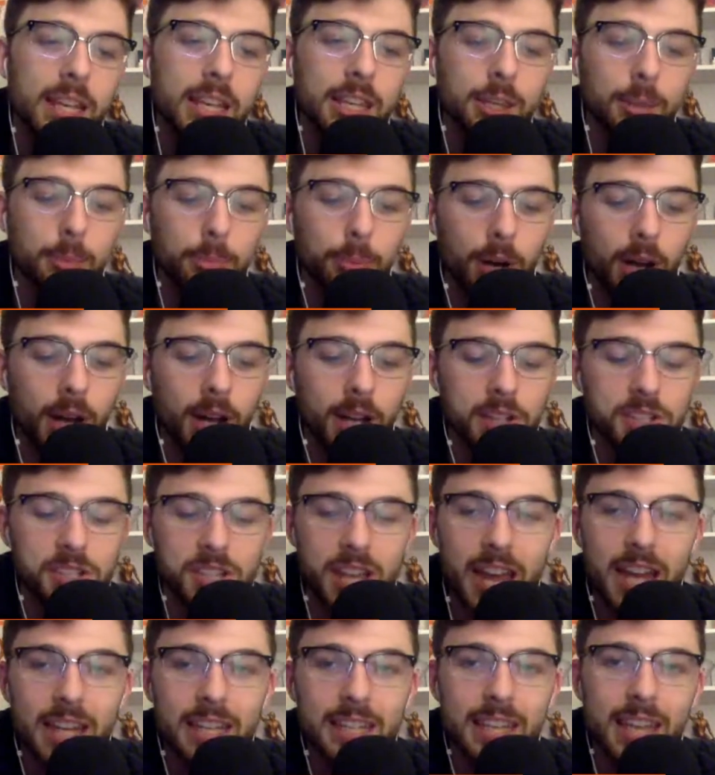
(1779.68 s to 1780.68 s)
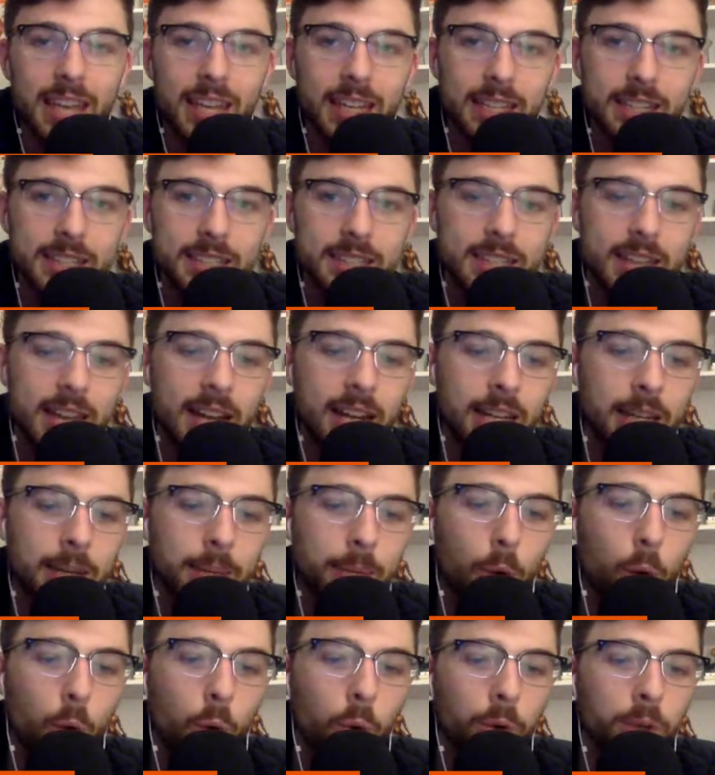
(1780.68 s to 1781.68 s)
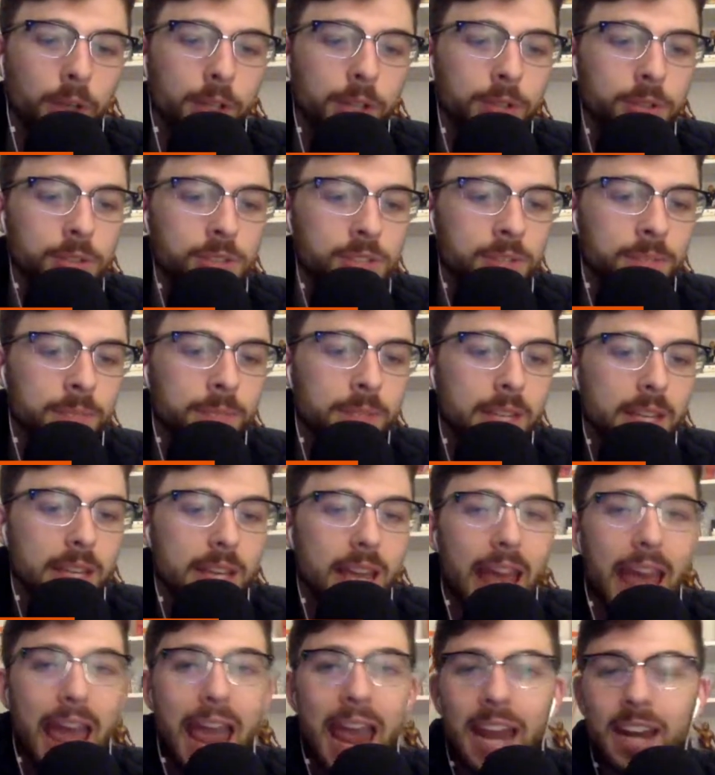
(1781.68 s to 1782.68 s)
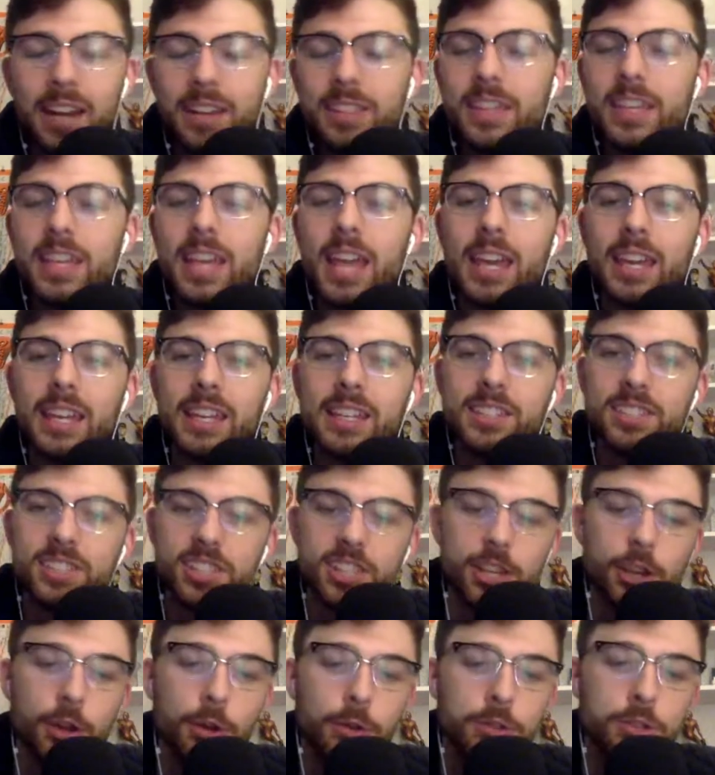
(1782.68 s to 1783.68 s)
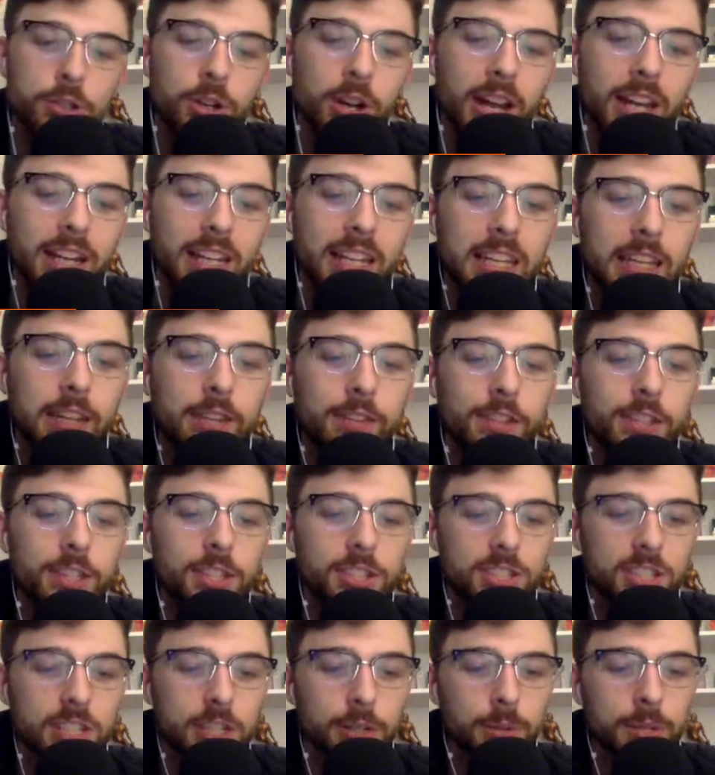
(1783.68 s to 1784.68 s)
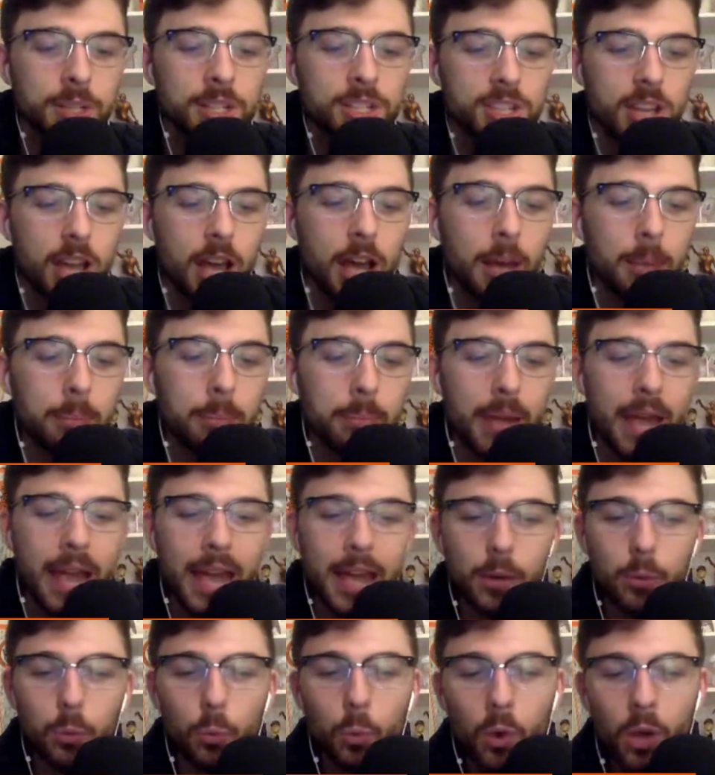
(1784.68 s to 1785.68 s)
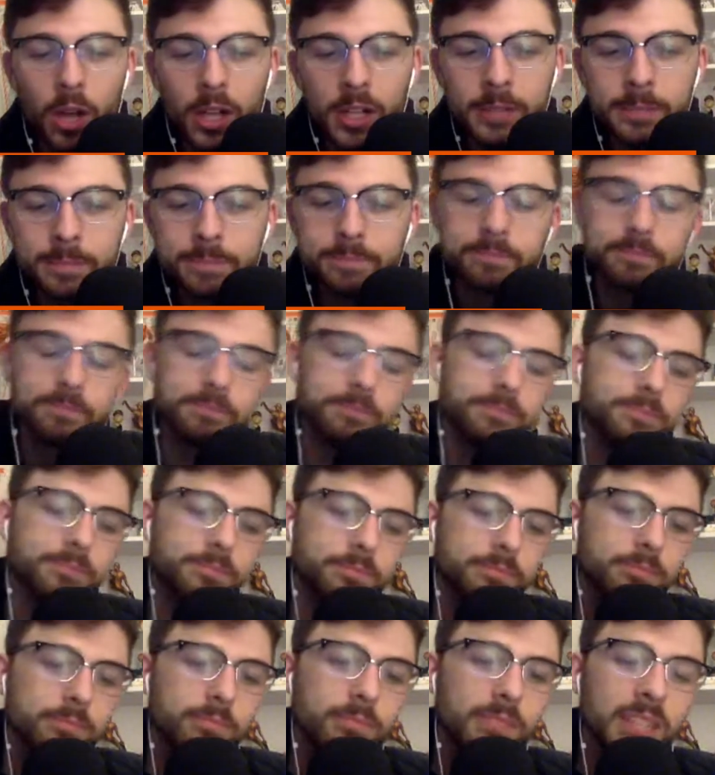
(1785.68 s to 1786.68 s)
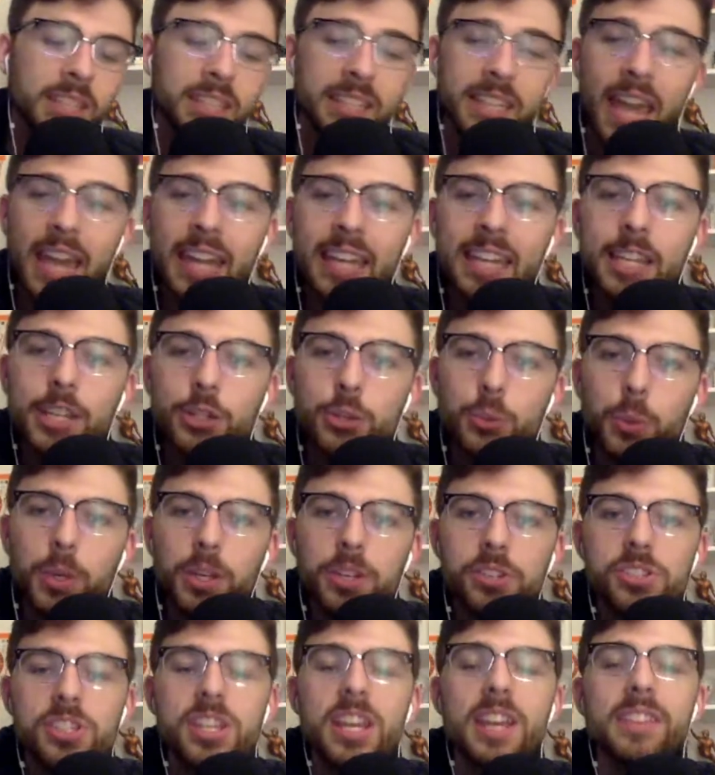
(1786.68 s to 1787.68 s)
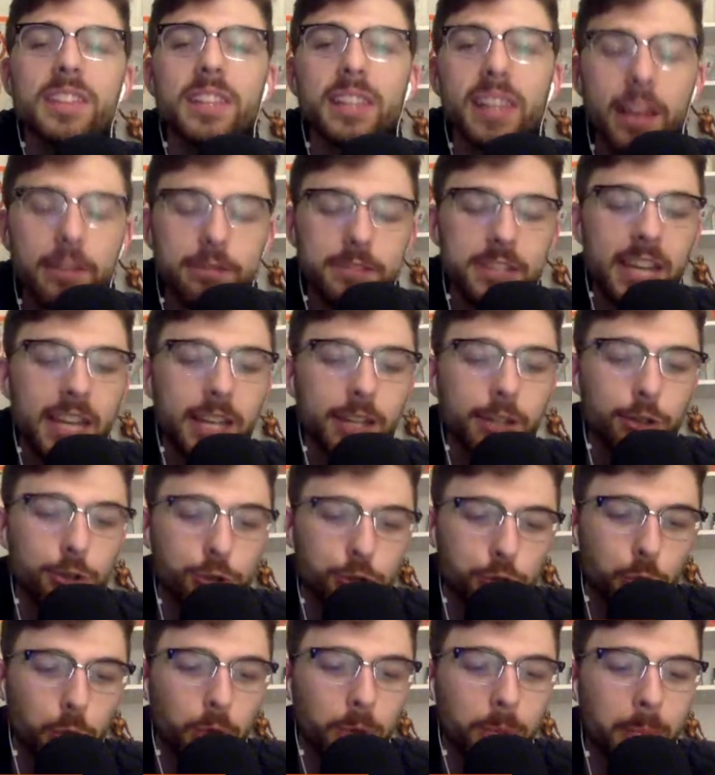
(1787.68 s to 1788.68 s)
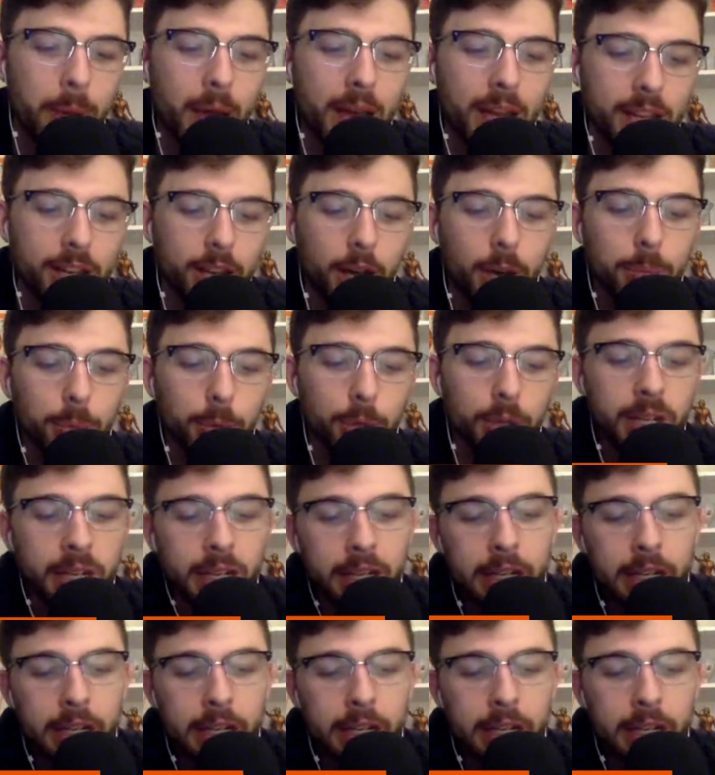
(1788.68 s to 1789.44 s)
in the Bronx at Yankee Stadium. Orioles and the Yankees, the O's try and even the series up at one. Yankees will send the left-hander Jordan Montgomery